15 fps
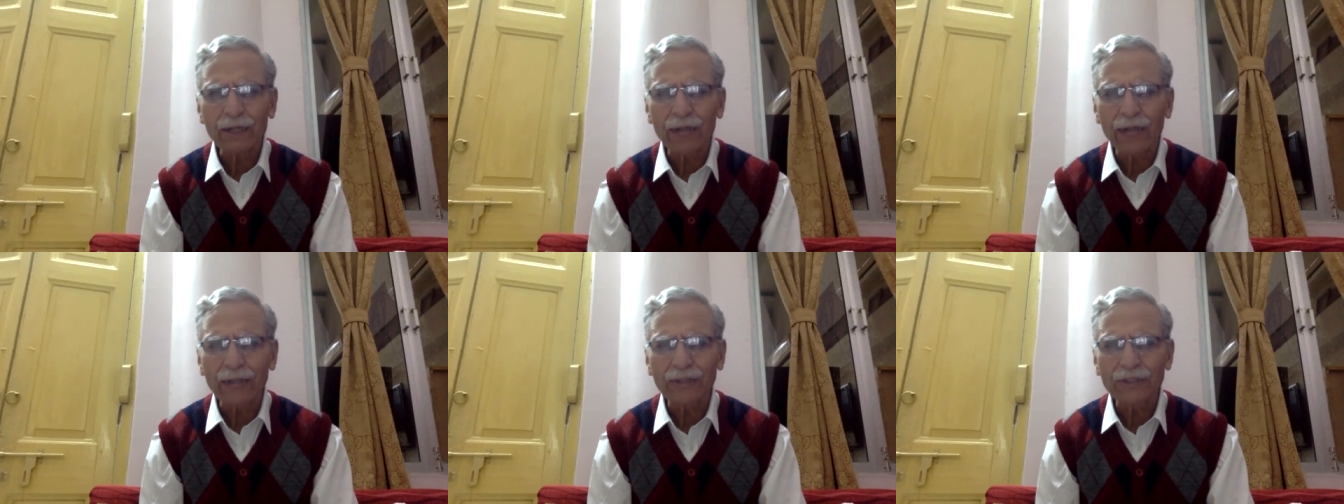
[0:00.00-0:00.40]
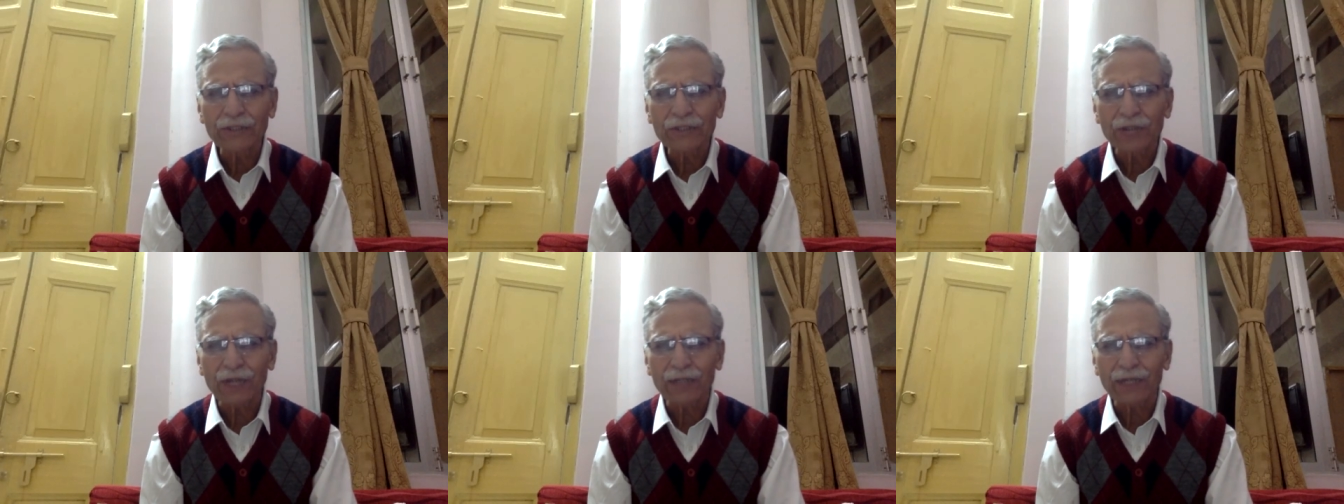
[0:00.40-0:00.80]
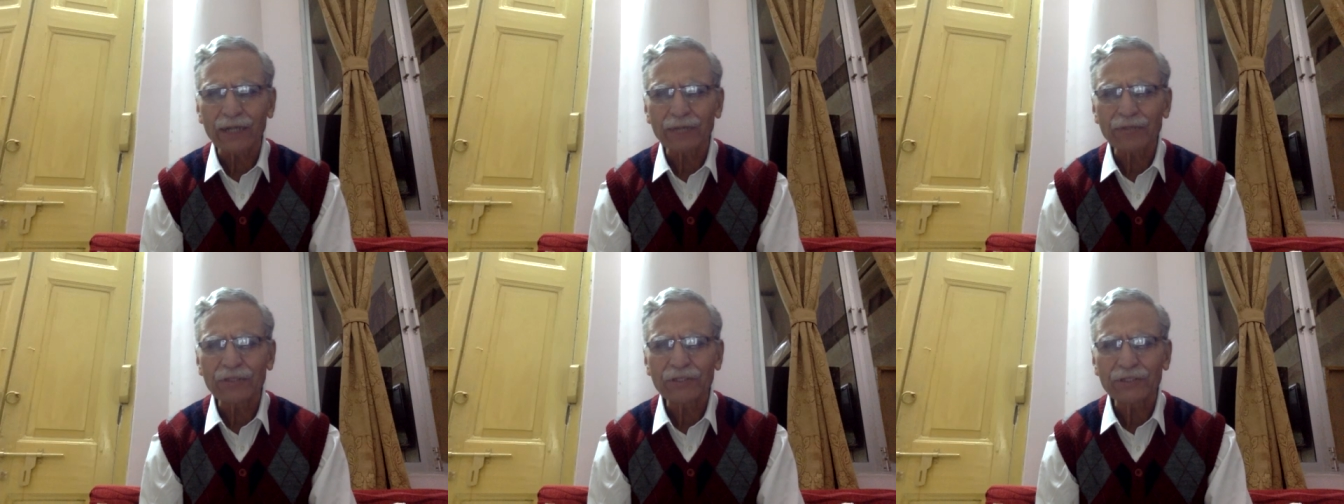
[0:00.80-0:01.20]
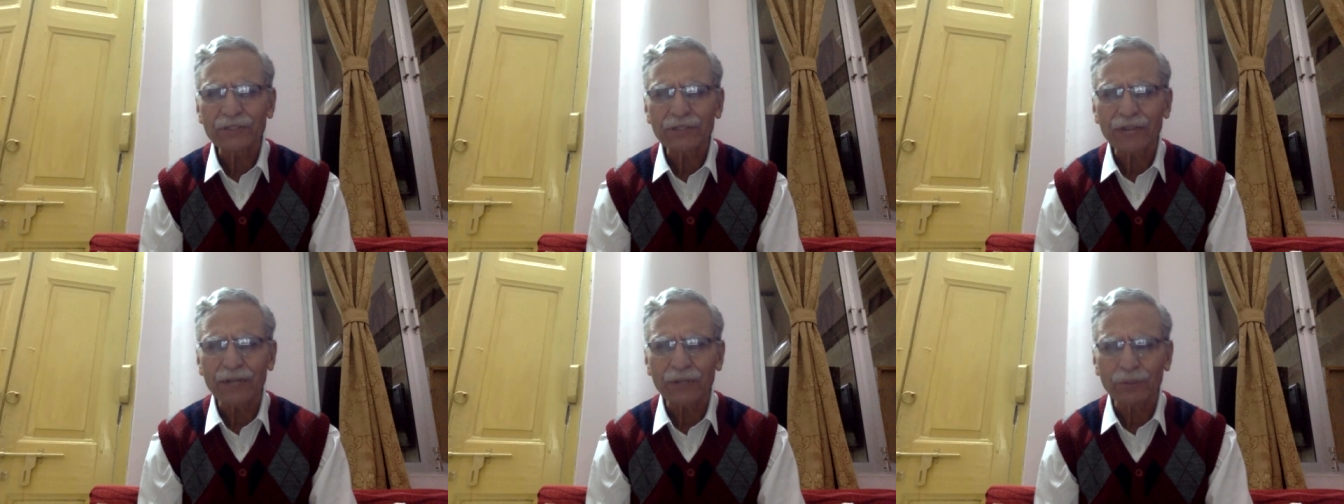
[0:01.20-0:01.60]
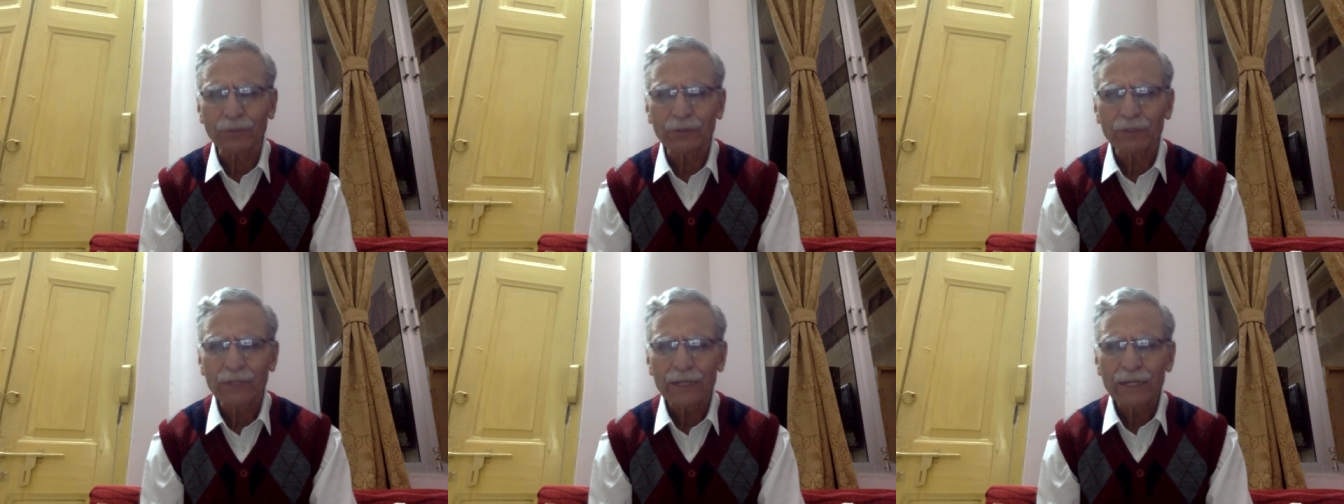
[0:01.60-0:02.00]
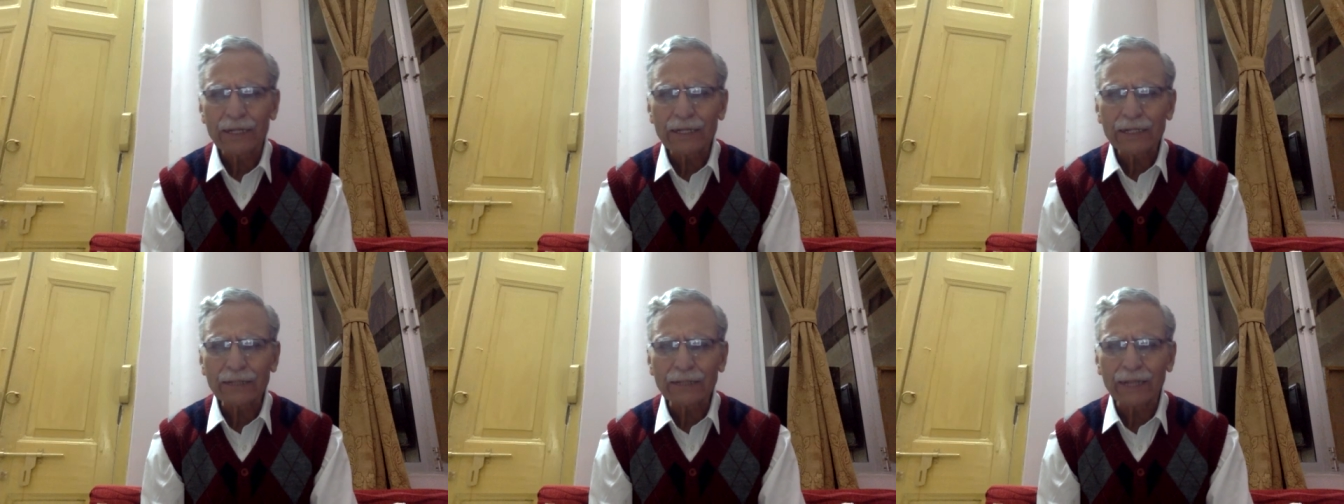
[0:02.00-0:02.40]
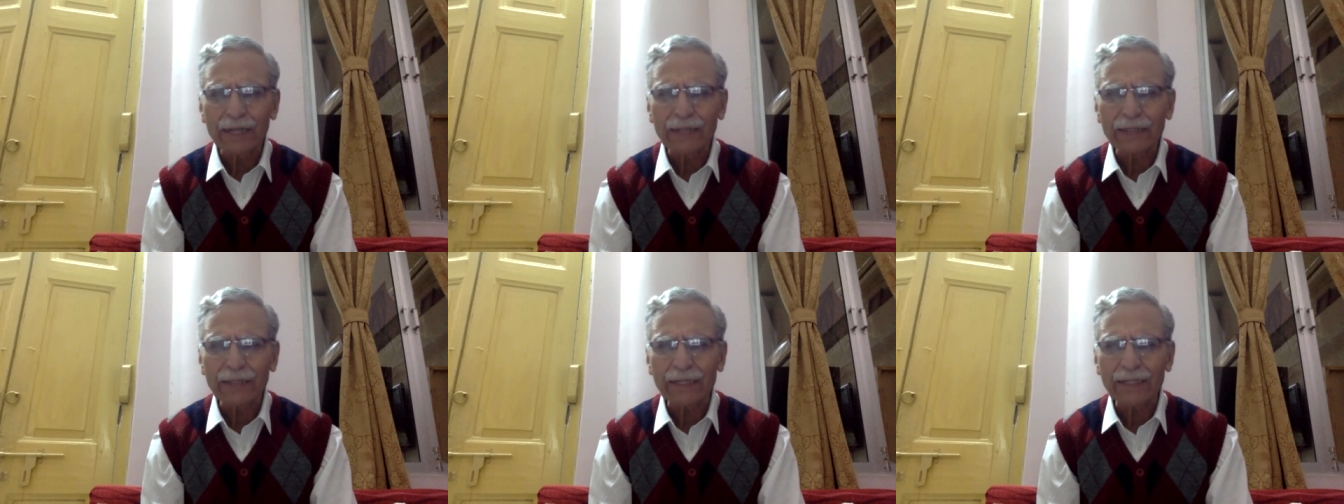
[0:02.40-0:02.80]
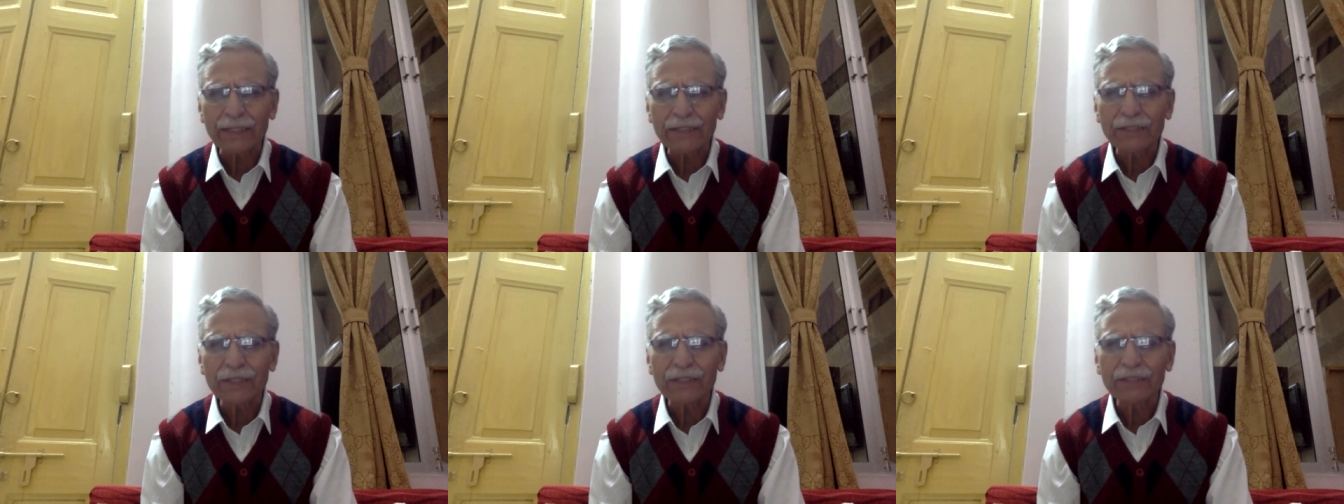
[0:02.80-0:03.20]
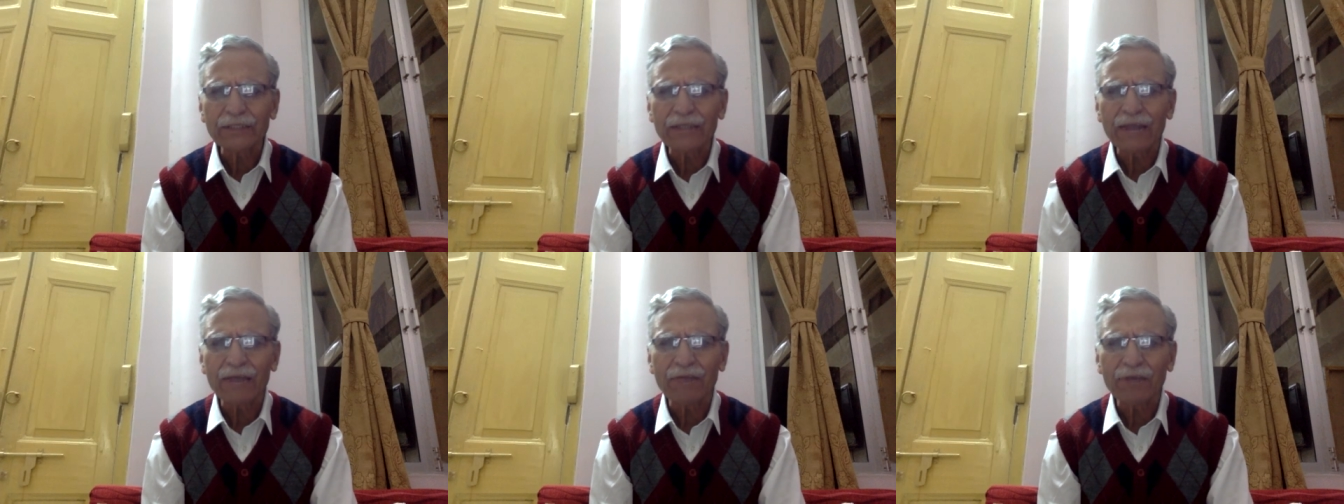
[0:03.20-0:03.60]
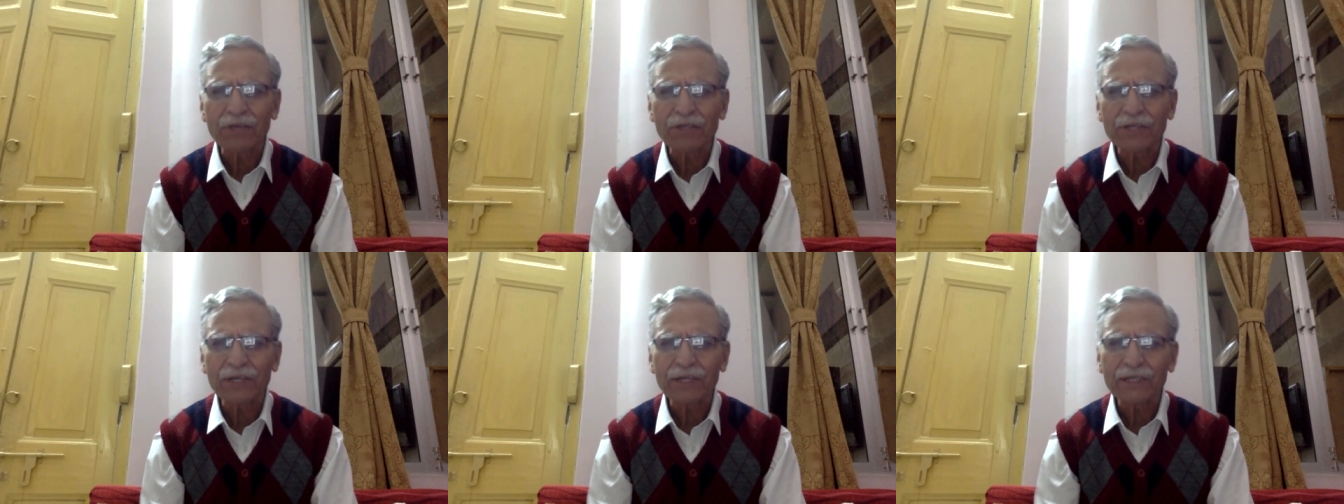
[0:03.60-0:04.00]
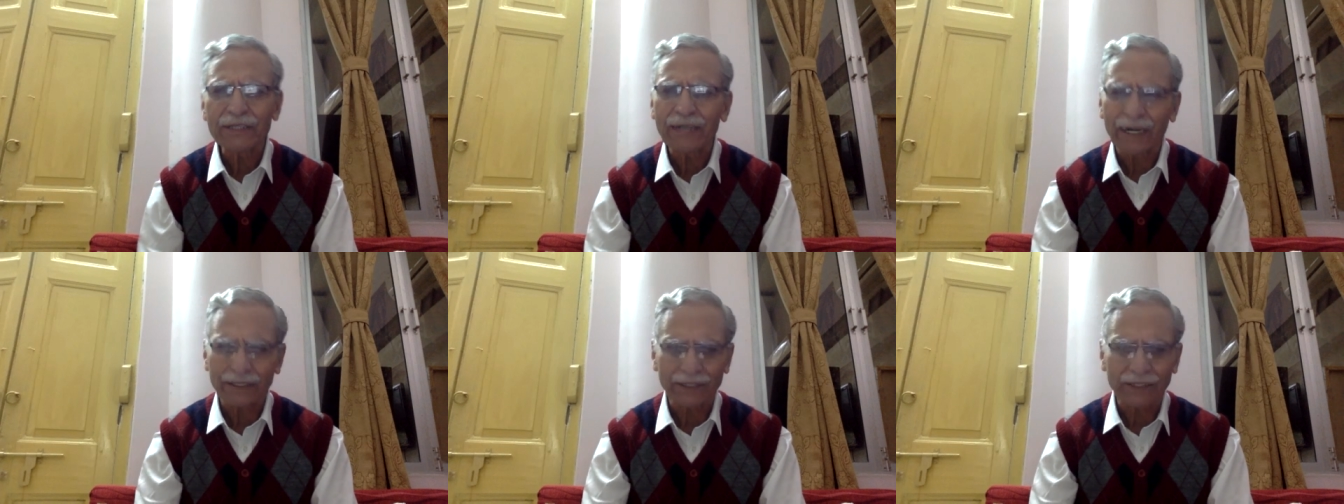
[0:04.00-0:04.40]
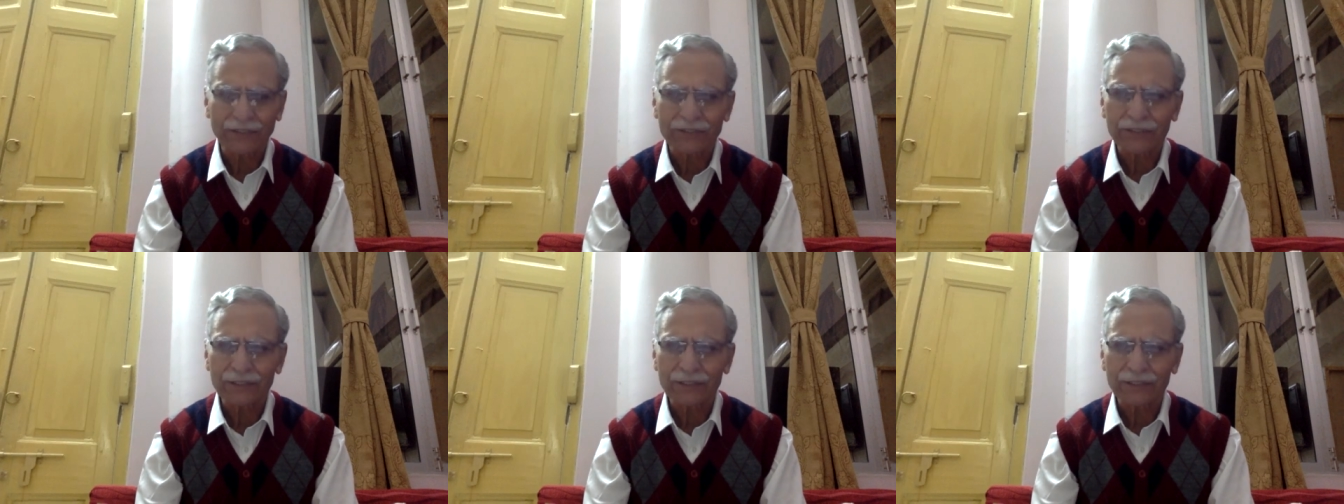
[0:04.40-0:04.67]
At the start, let me tell you that it is a diversionary tactics.